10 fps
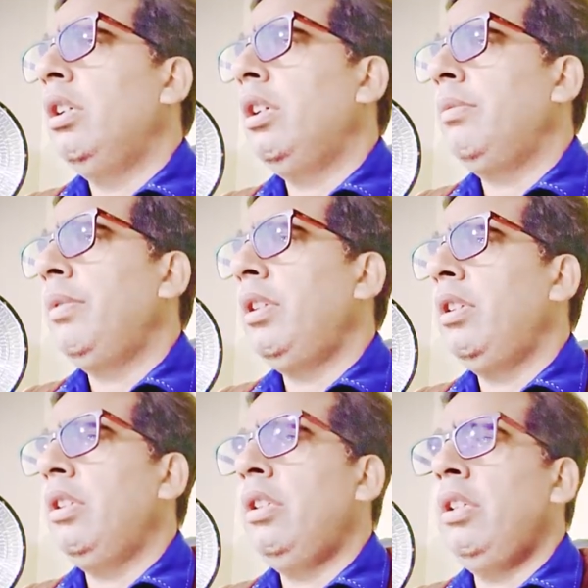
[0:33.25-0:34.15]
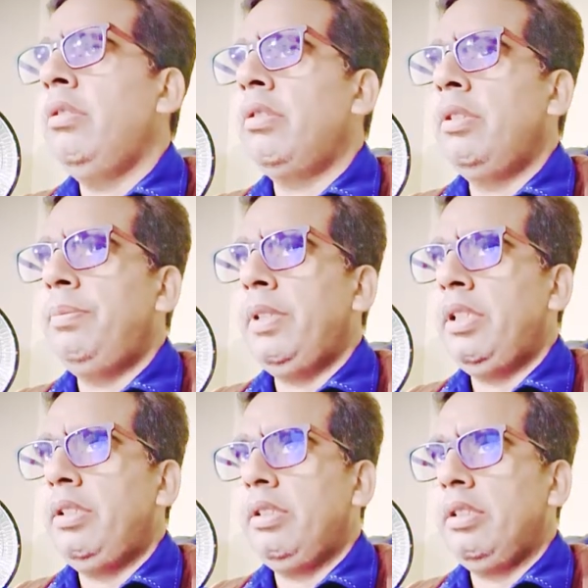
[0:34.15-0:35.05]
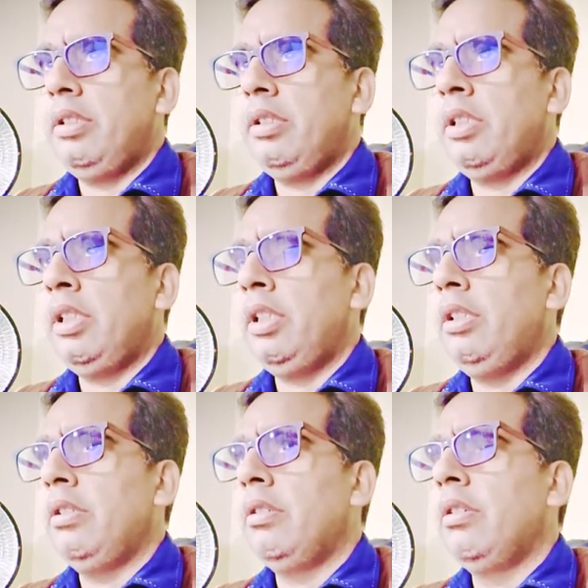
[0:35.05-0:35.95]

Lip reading: let me reload the page again.